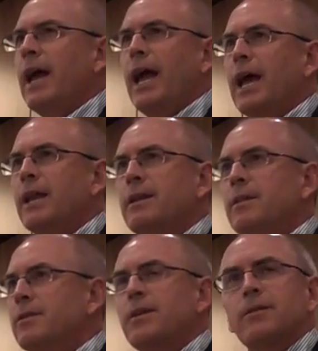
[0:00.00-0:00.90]
And
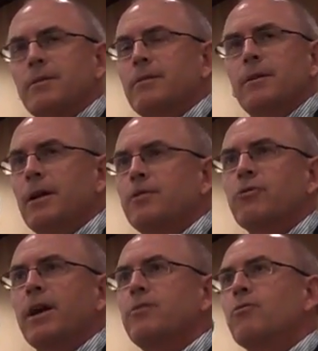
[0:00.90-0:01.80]
this has a
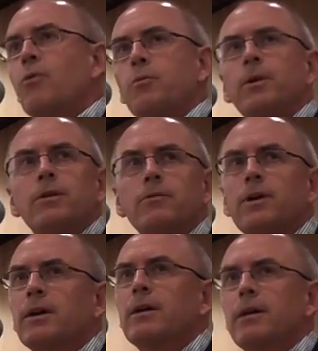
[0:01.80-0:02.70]
transformative
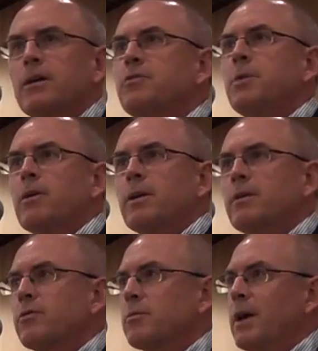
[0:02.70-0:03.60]

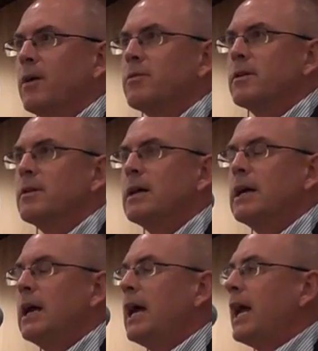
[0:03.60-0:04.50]
experience for Melville.
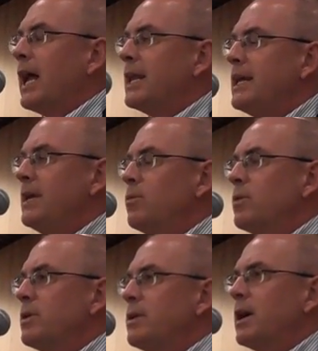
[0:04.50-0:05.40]
And he
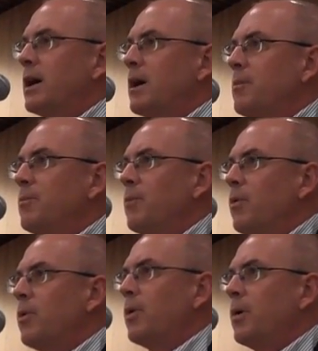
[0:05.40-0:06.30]
would
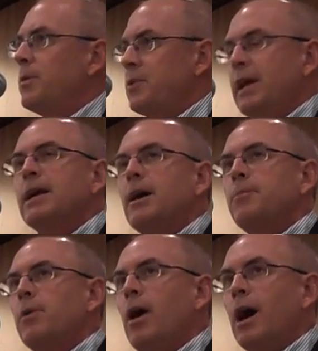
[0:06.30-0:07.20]
take
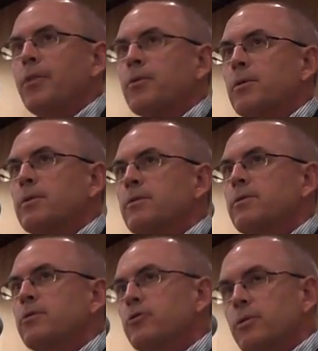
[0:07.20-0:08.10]
up
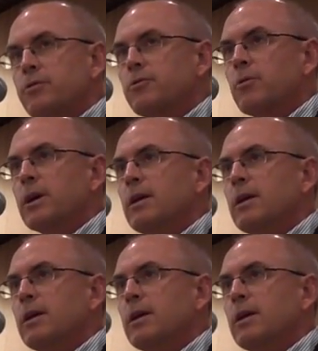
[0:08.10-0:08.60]
Hawthorne's short story